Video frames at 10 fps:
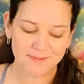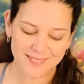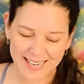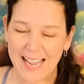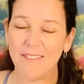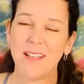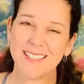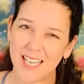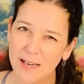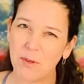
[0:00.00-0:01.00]
Have that
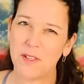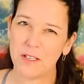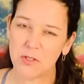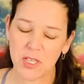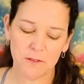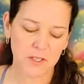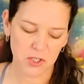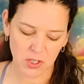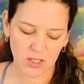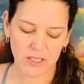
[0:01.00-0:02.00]
time within yourself because
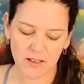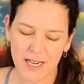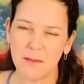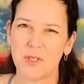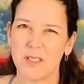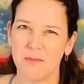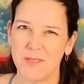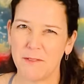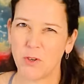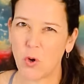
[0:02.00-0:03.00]
you're clearing up some
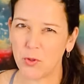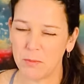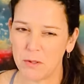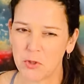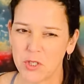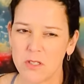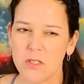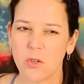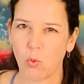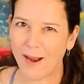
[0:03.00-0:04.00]
difficult emotions,
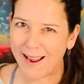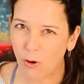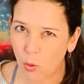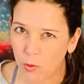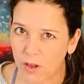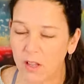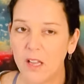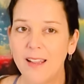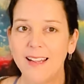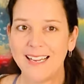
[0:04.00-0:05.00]
ground
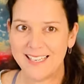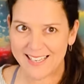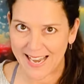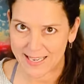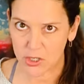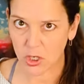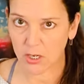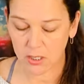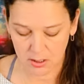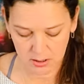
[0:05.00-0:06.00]
in
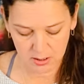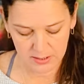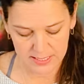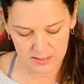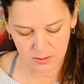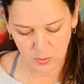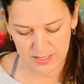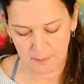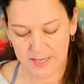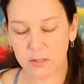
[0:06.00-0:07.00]
nature, all right? Queen
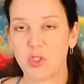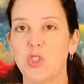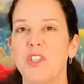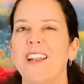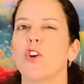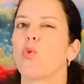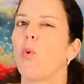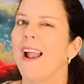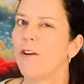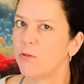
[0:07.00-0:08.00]
of Pentacles knows how to
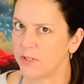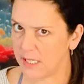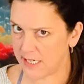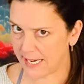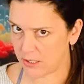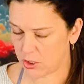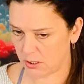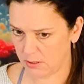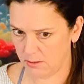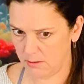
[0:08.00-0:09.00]
ground in nature.